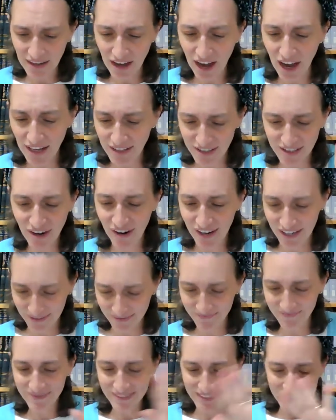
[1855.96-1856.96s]
uh, sorry,
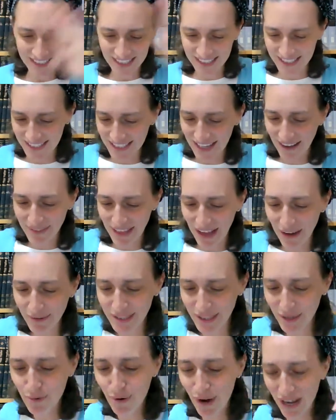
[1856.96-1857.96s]
let's stop. That
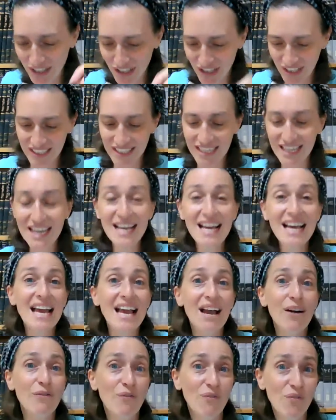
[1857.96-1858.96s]
was a question.
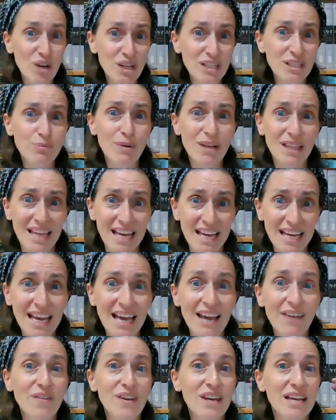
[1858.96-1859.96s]
First, we think
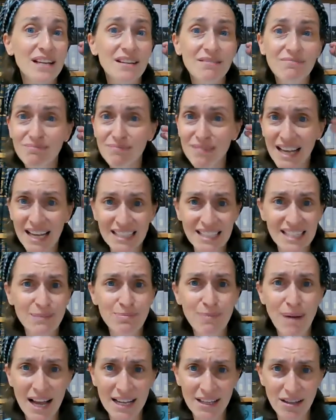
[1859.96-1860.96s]
if he gets his
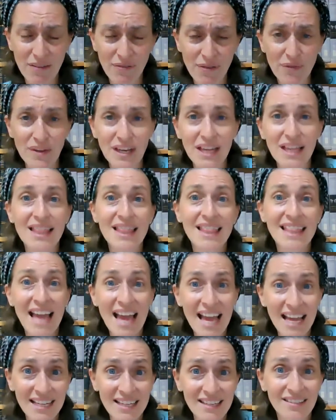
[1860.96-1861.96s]
mind off of it,
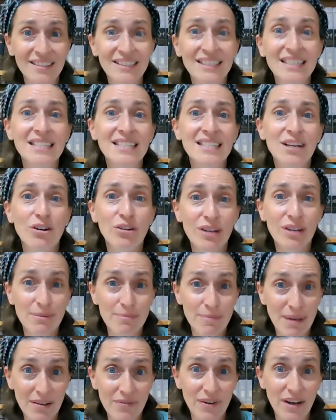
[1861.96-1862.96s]
then he'll need to go to the
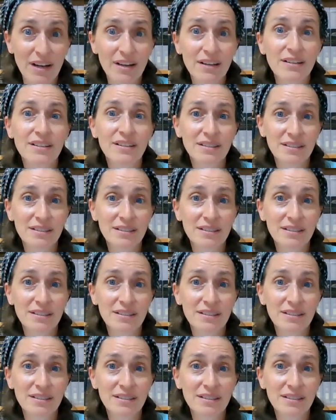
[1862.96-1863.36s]
mikveh